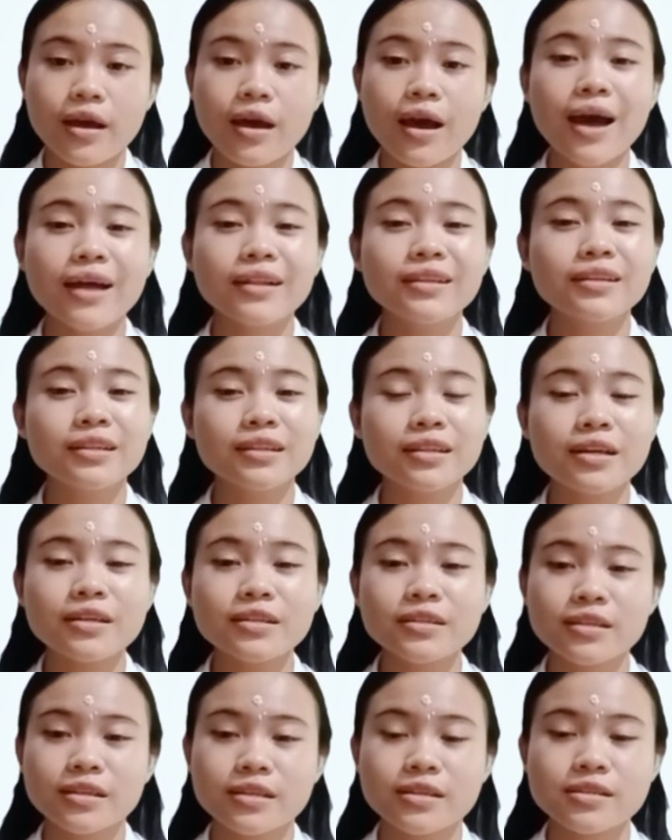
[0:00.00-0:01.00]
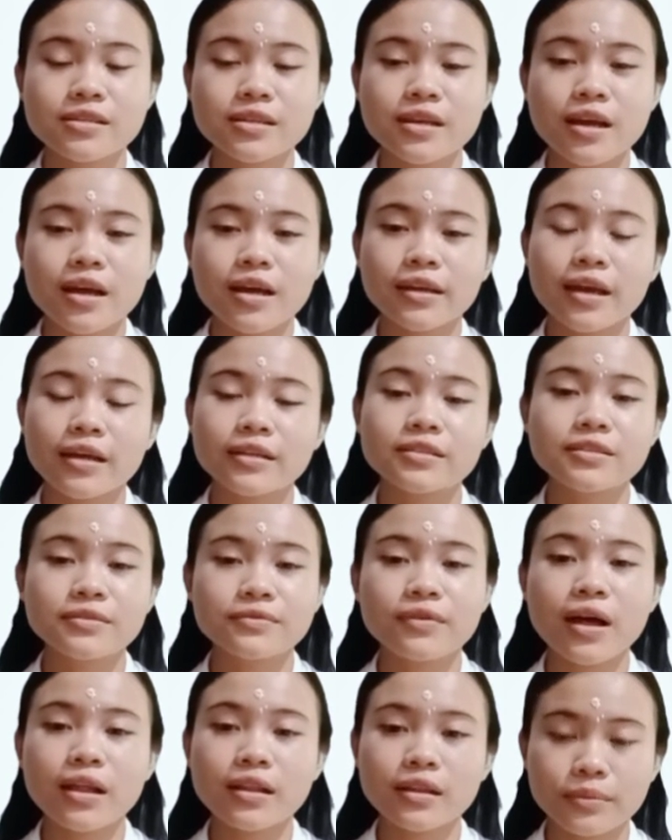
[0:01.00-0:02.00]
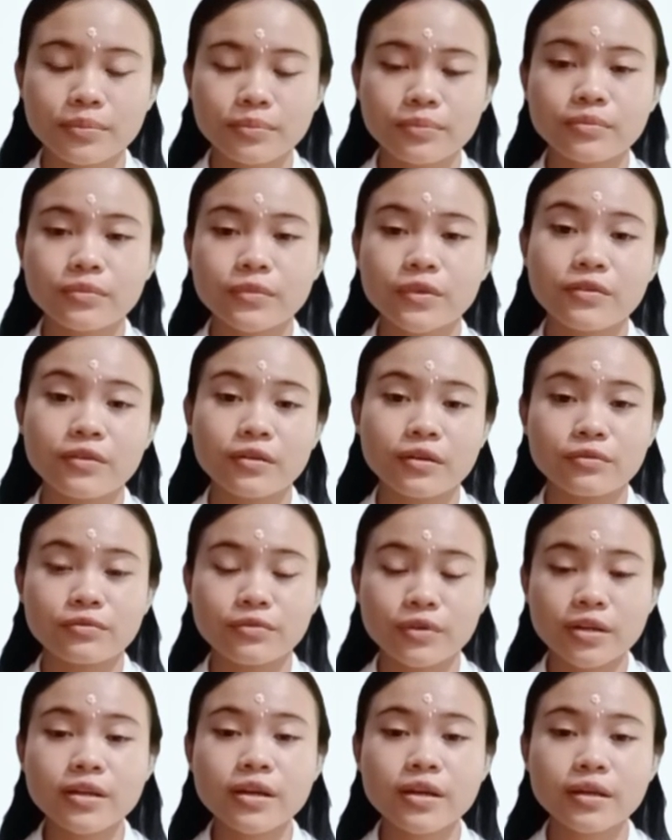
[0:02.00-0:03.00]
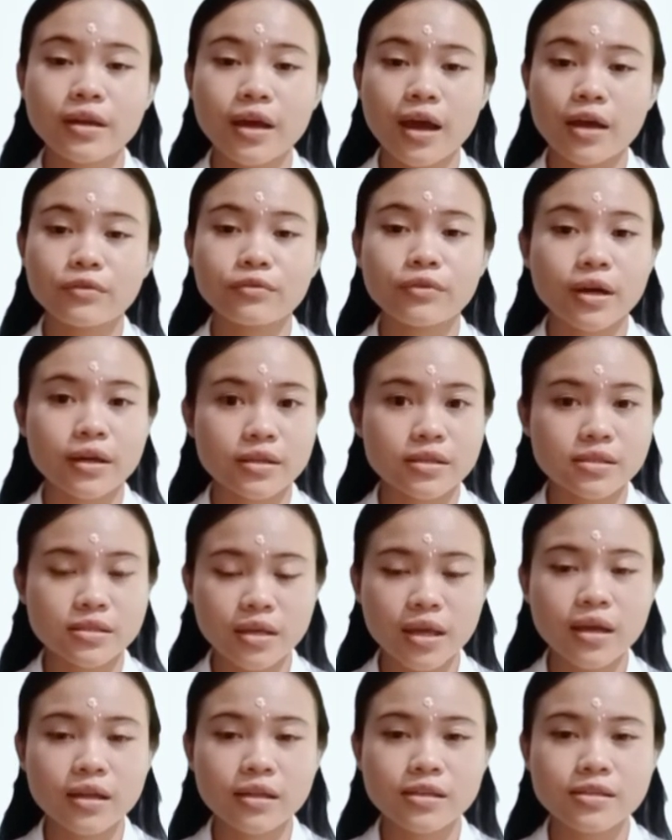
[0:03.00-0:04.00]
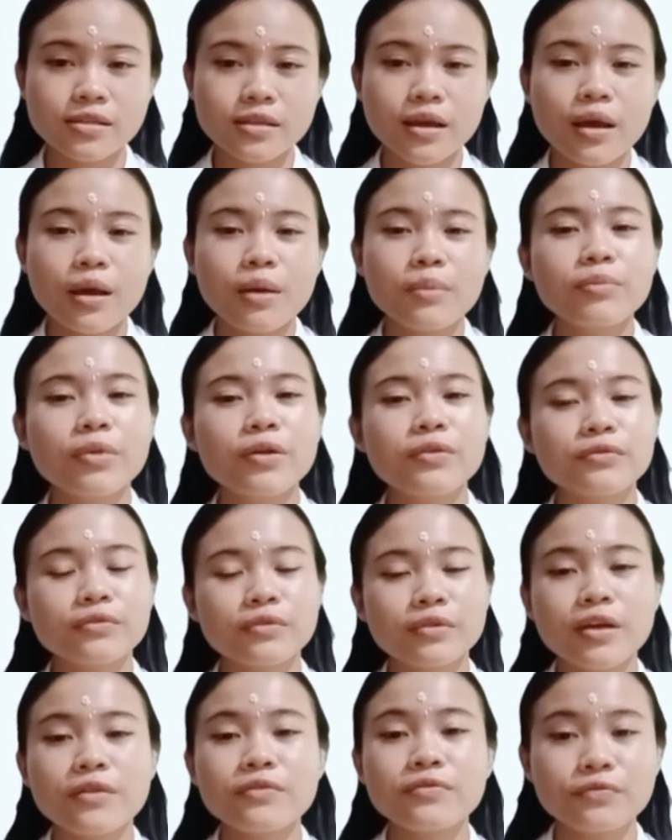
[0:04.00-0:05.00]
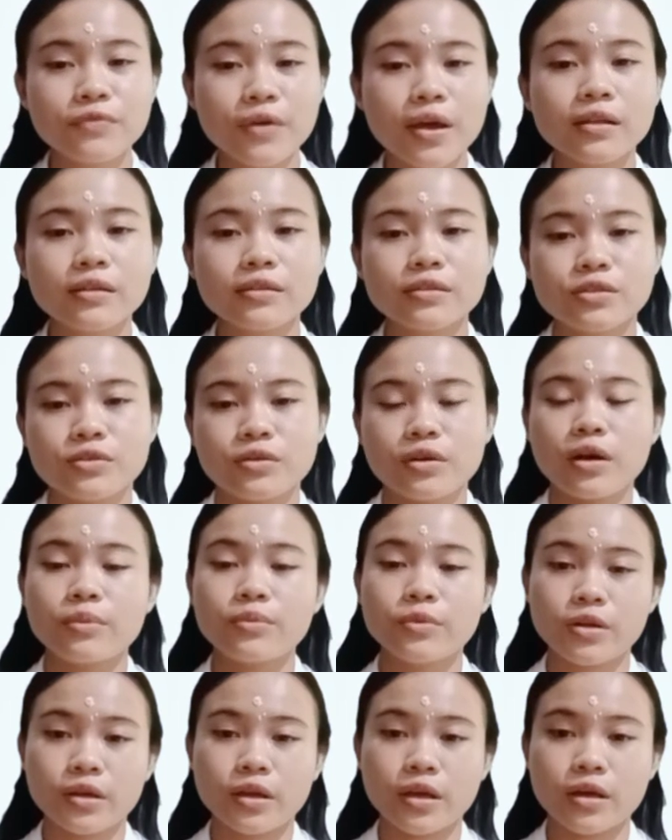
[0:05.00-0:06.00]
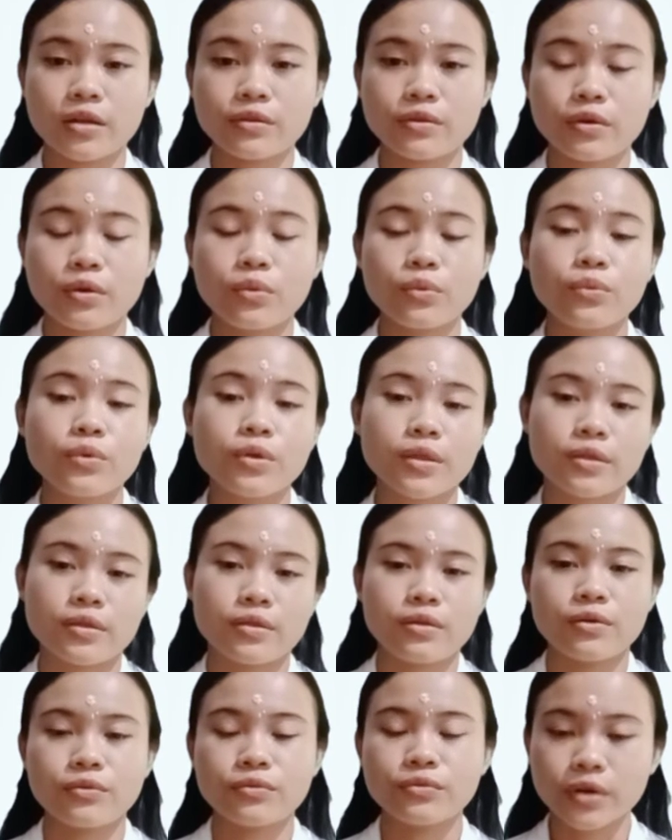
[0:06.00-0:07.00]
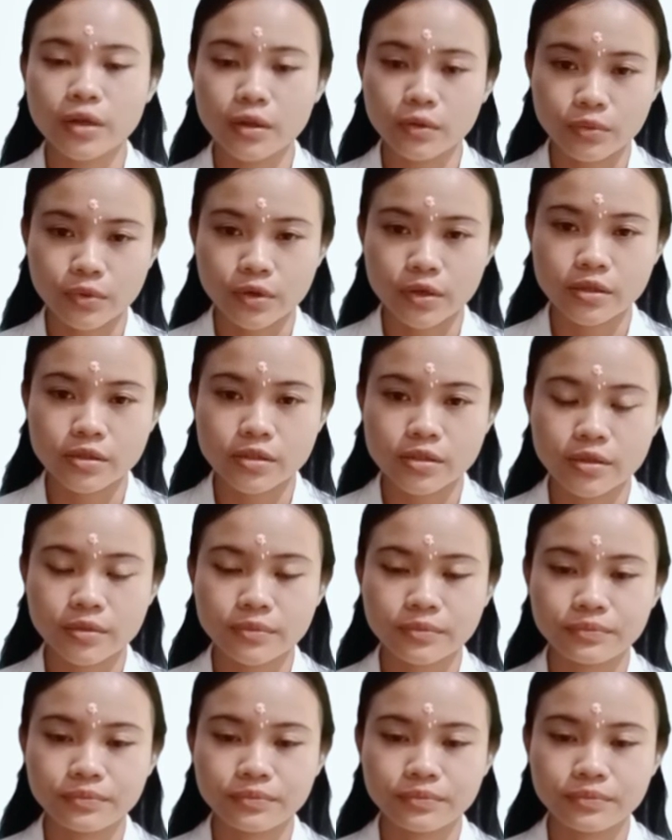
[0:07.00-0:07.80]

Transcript: And the learners can develop the reading and writing skills, but they fail to communicate with the real world.